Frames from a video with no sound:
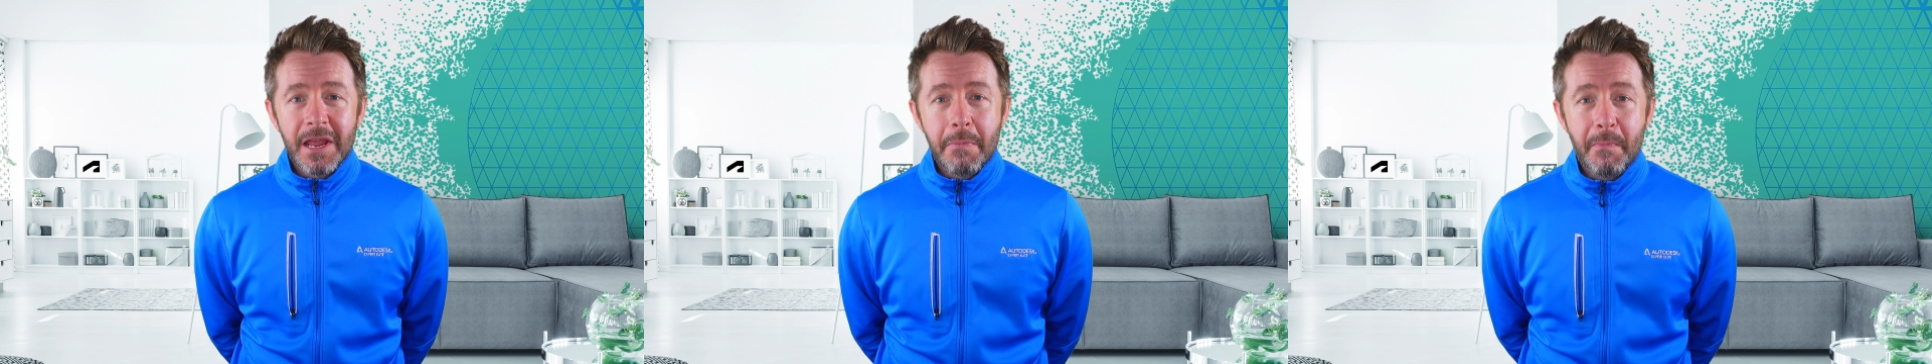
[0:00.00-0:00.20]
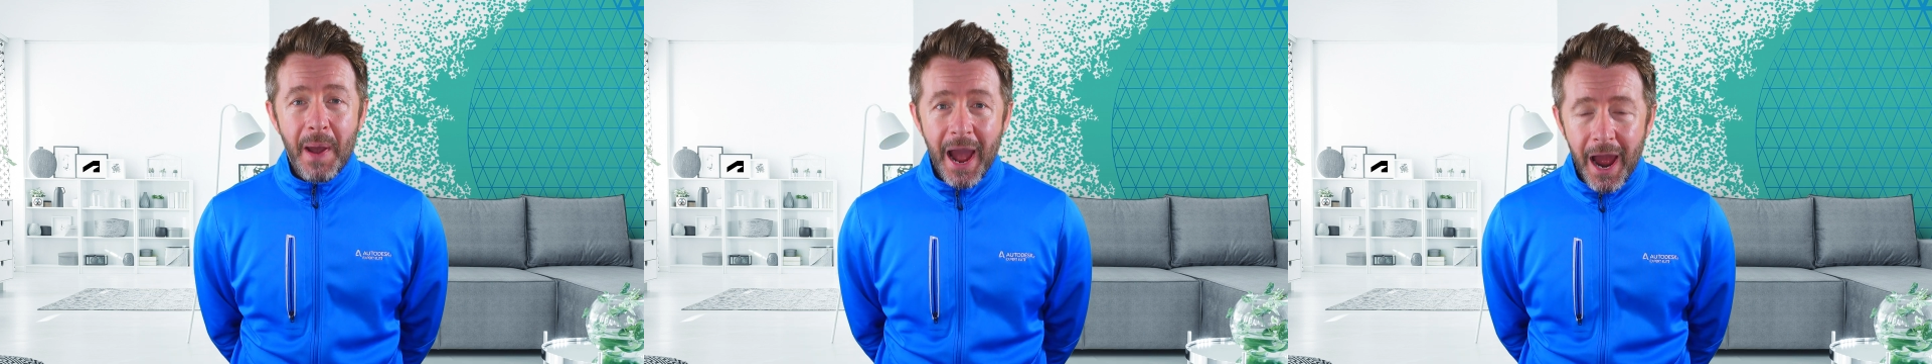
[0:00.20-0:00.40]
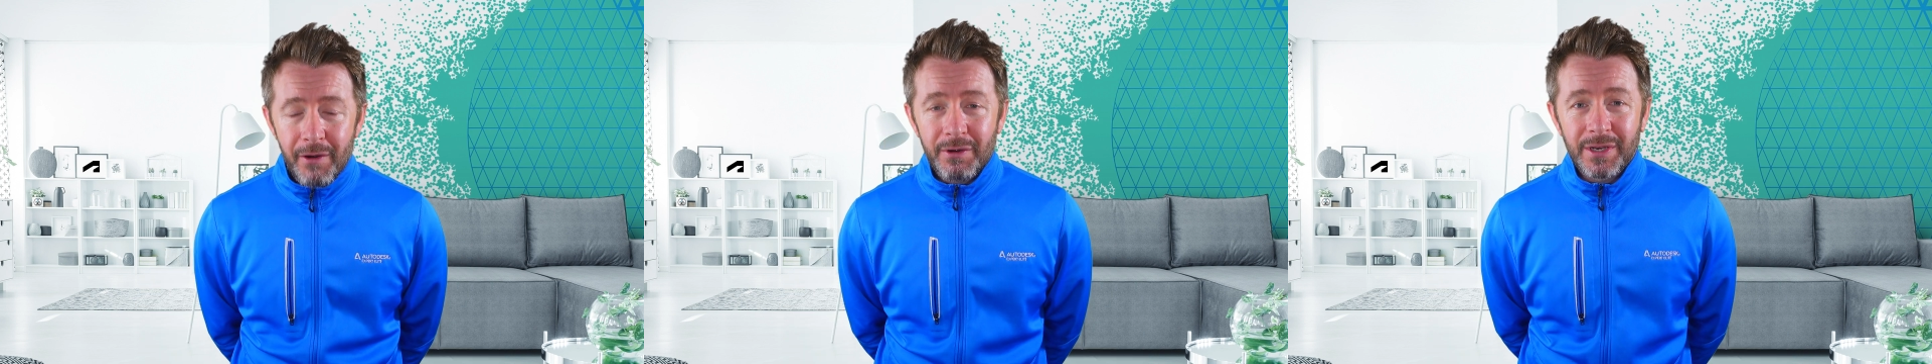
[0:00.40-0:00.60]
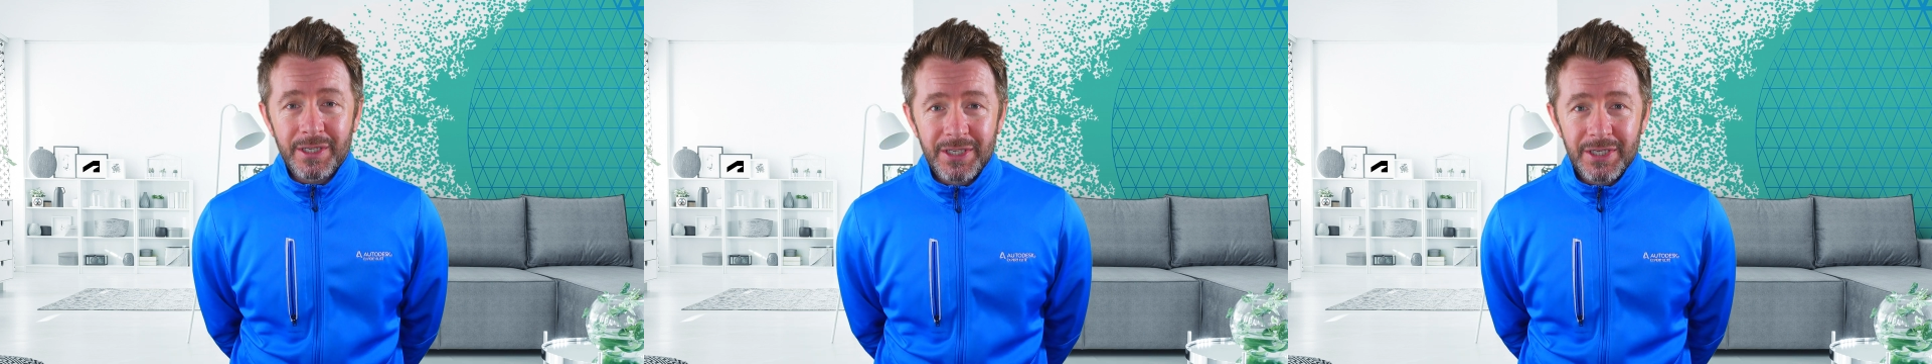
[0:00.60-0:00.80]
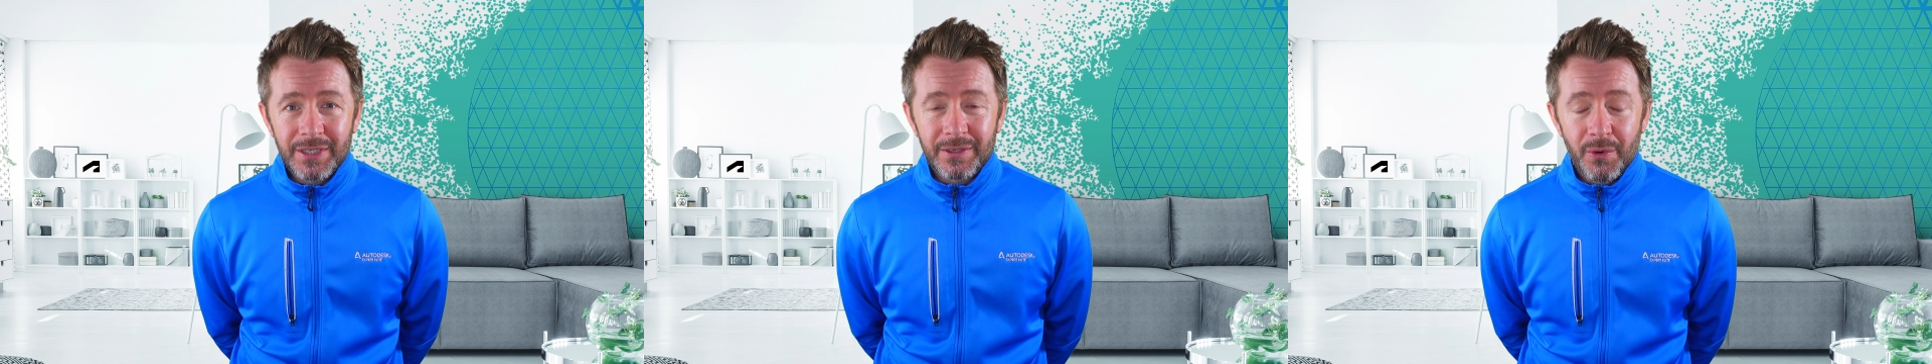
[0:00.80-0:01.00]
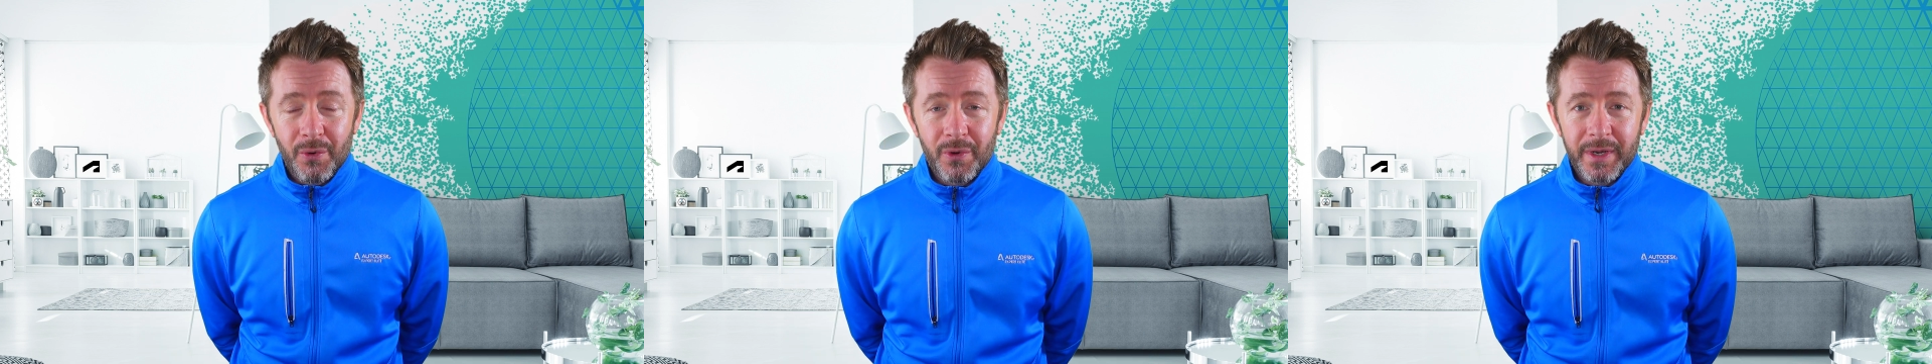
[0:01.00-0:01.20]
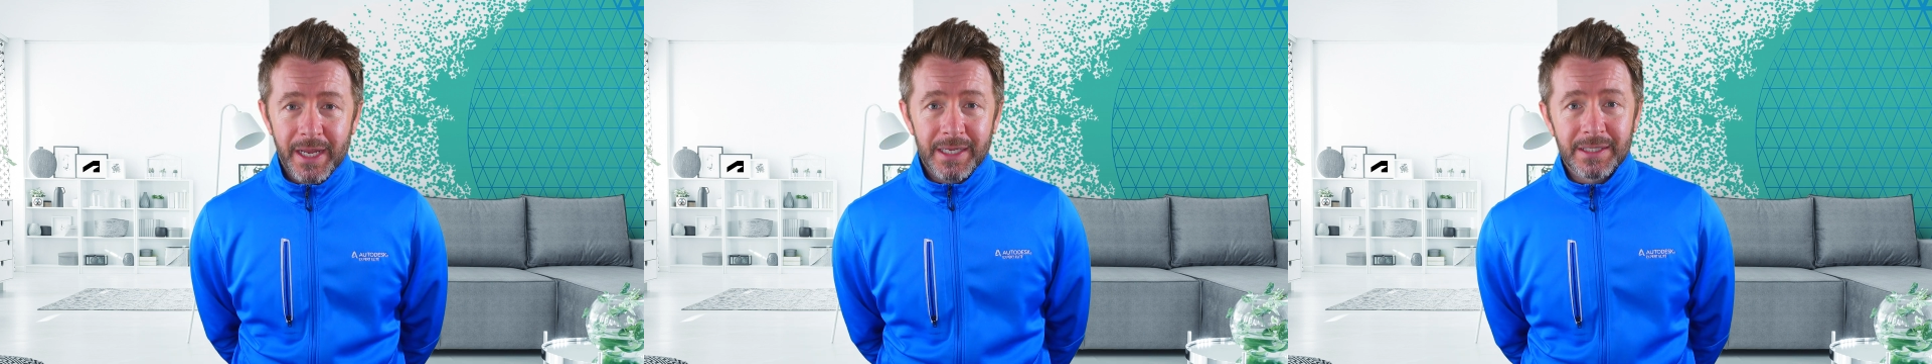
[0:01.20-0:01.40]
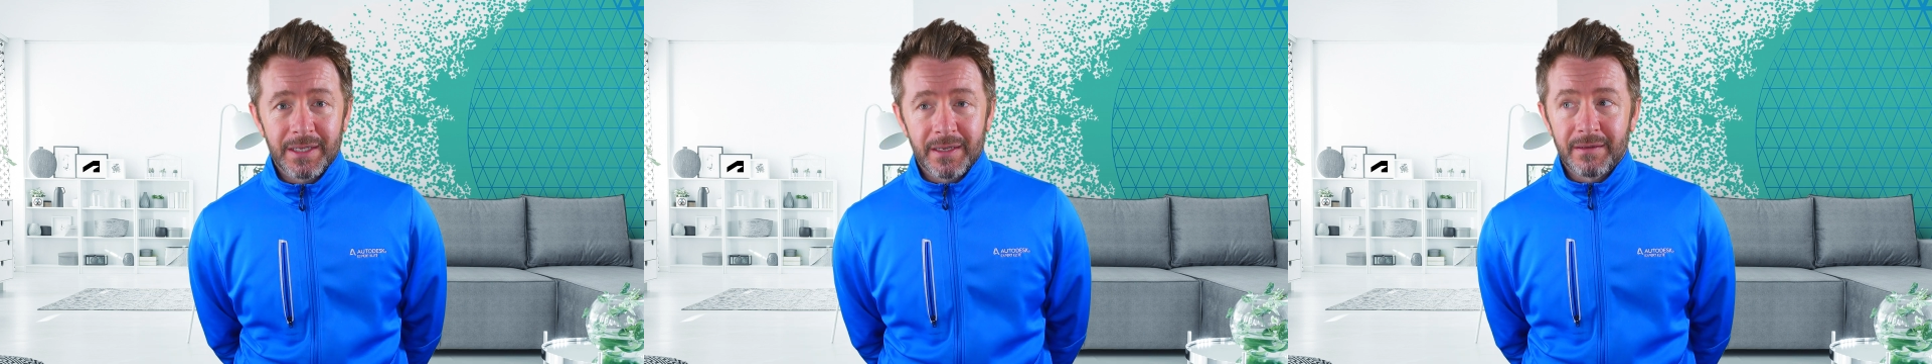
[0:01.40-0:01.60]
apparent to
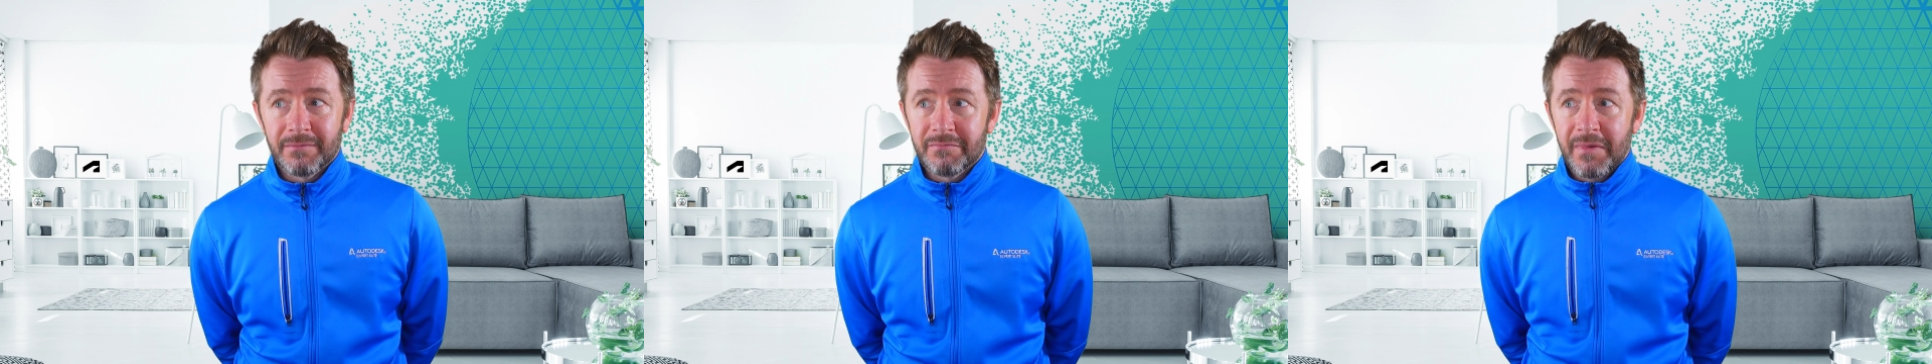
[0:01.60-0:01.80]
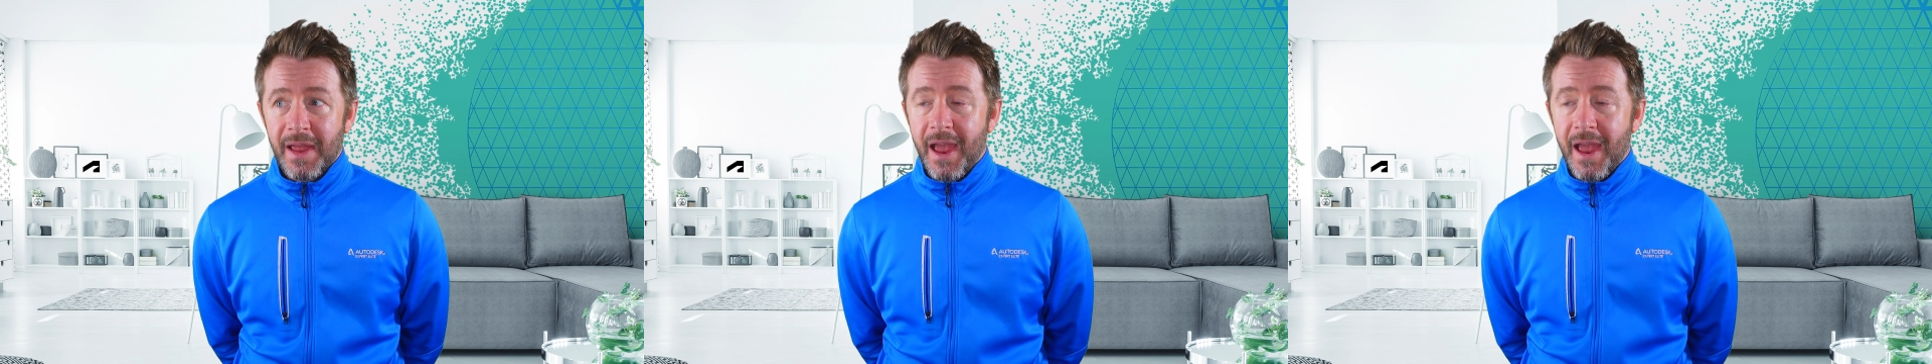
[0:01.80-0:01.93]
Autodesk and